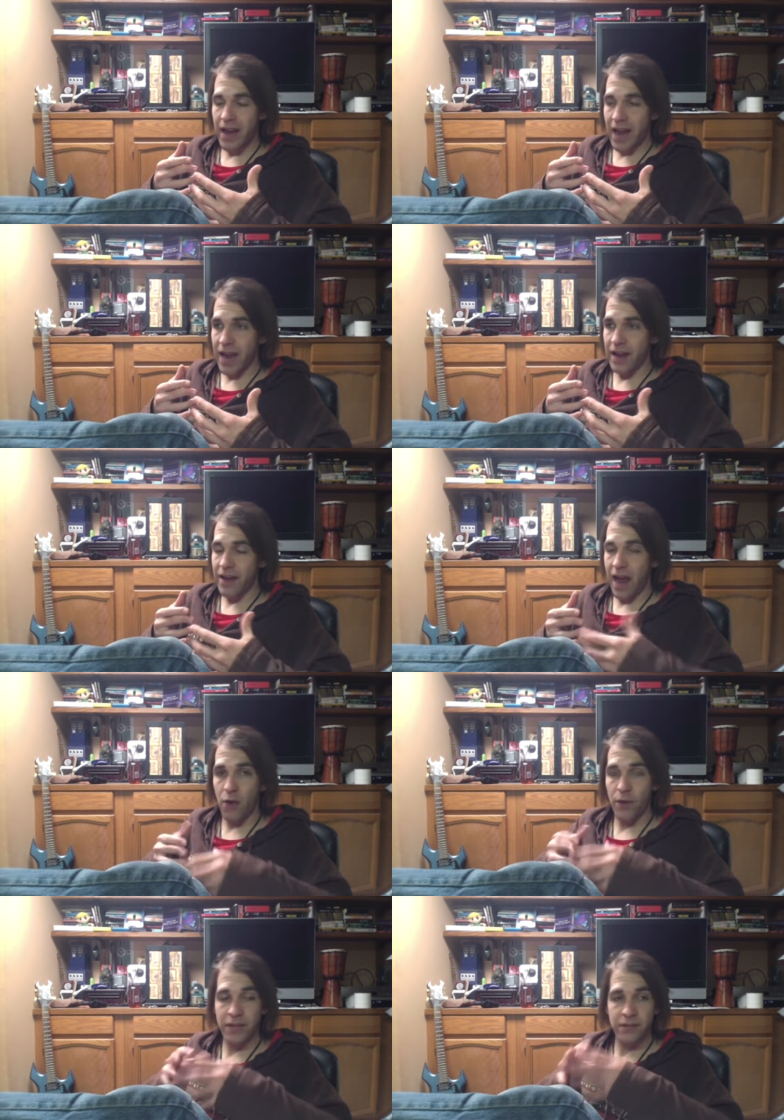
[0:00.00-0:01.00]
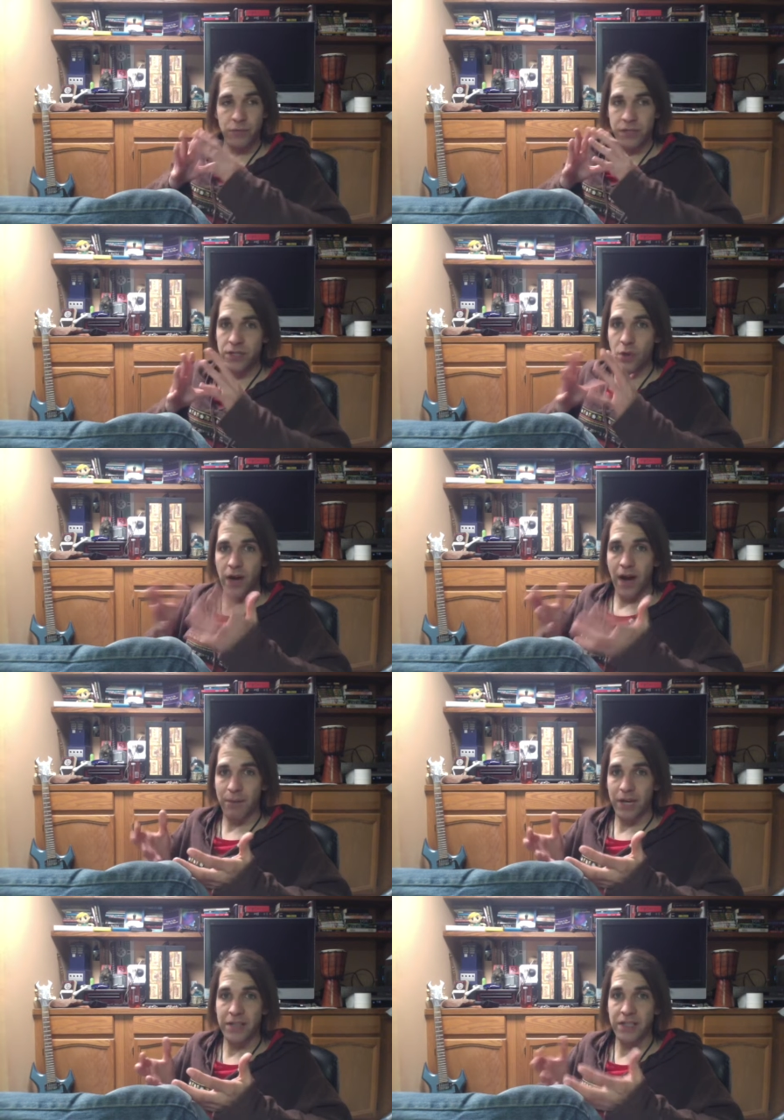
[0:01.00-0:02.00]
and how it was so
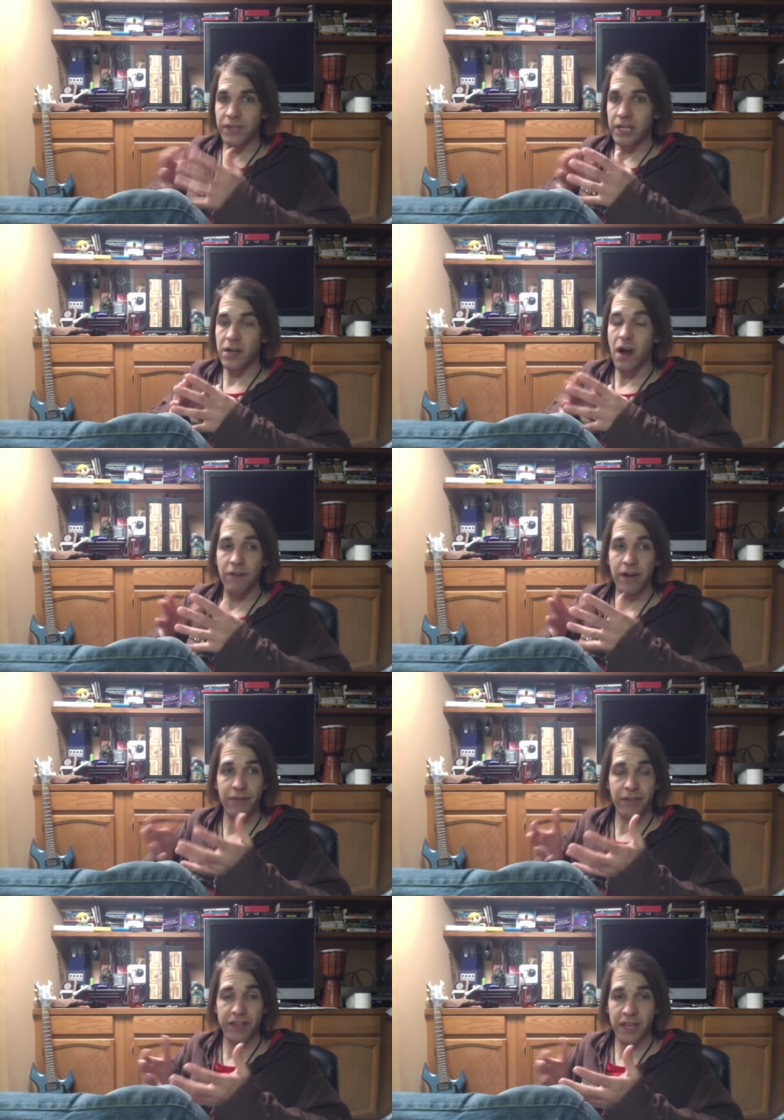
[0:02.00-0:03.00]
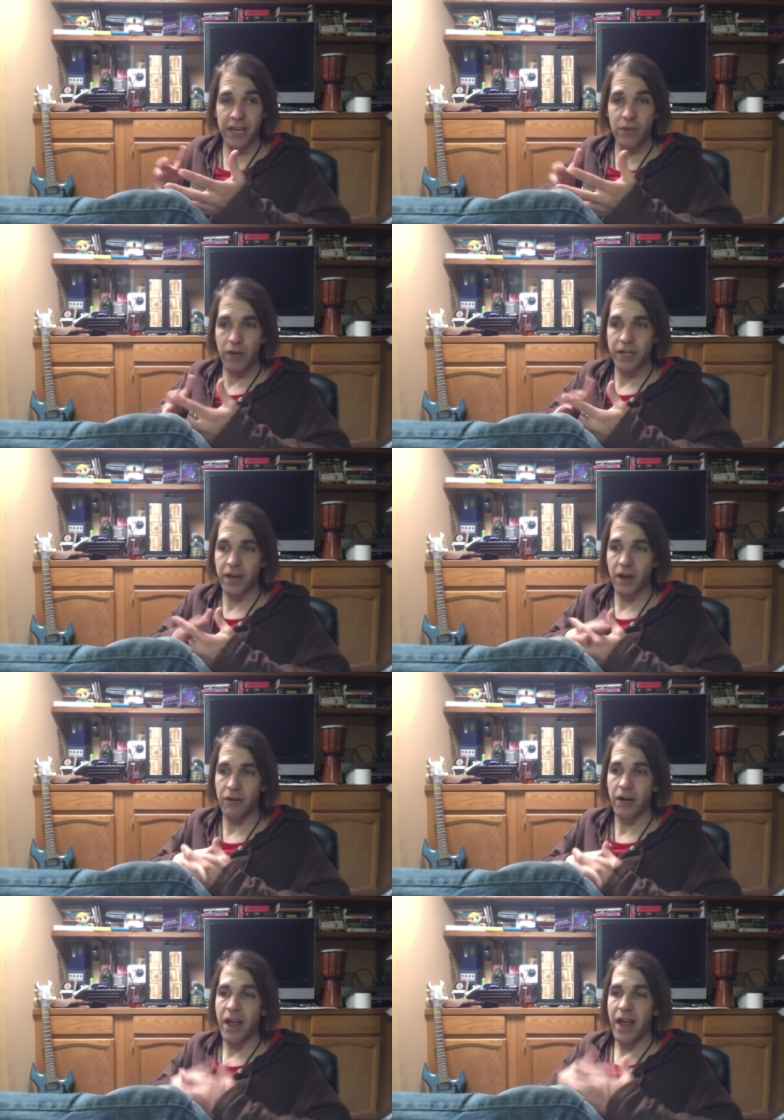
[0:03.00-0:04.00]
comprehensive and it covered everything that he wanted to cover.